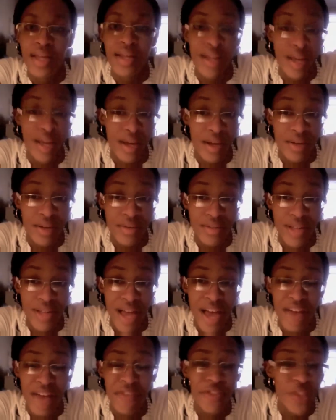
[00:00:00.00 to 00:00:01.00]
Now,
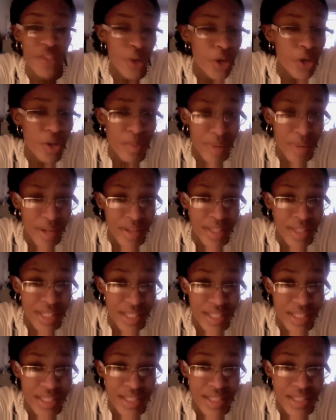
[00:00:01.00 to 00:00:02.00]
I've thought about
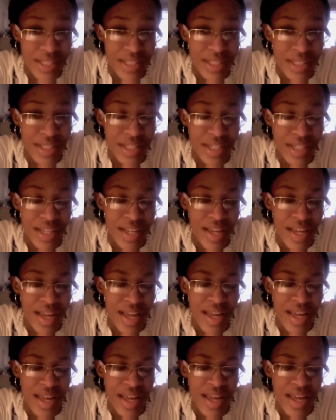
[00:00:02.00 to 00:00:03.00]
this,
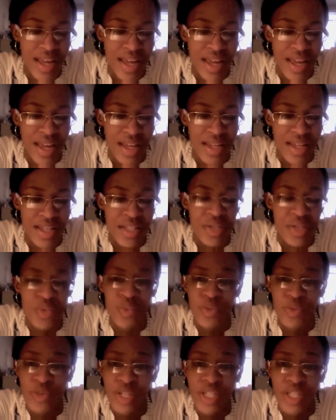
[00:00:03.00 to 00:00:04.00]
and it's
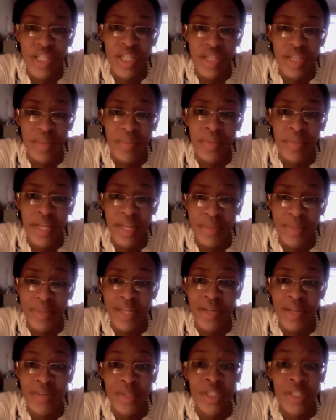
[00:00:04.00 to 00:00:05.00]
really made me
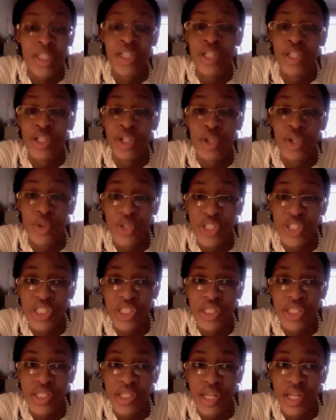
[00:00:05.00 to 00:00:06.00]
come to the
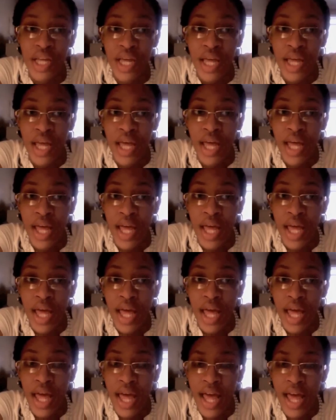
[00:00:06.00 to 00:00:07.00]
conclusion
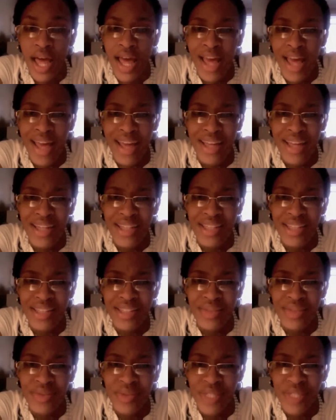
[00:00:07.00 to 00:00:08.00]
and
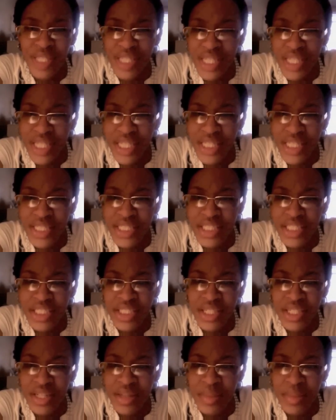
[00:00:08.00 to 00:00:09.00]
really just
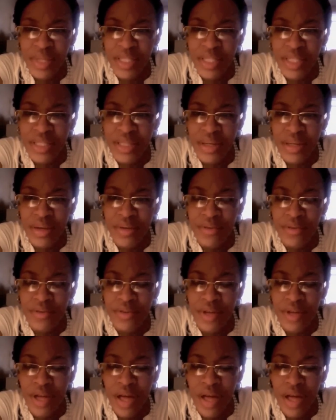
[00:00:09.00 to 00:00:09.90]
say to myself,